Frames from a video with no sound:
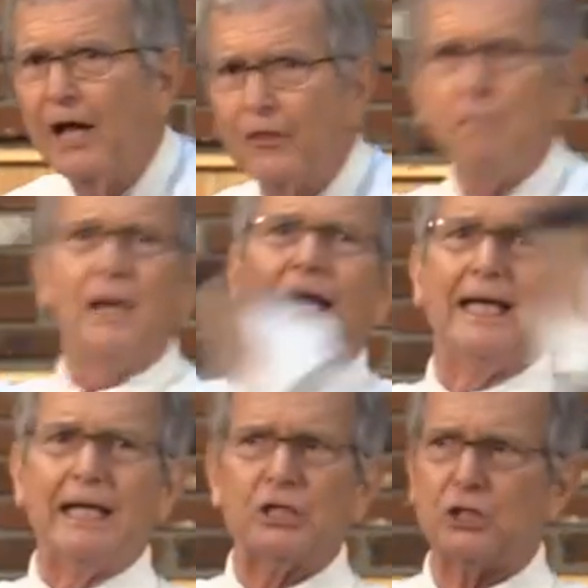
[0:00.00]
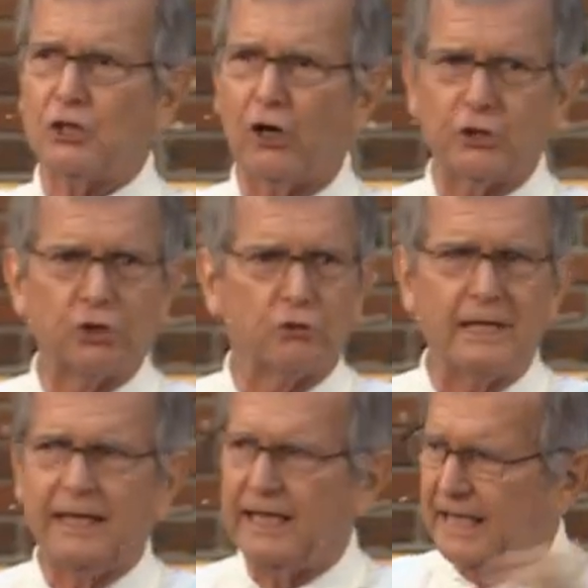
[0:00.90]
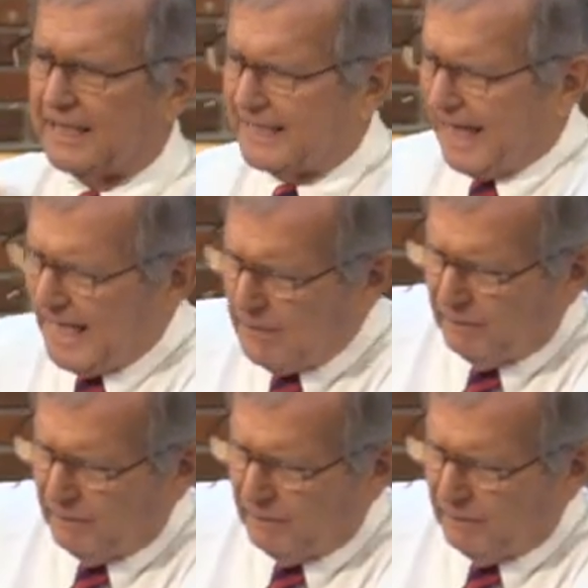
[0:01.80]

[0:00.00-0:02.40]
the pigs start shrieking and they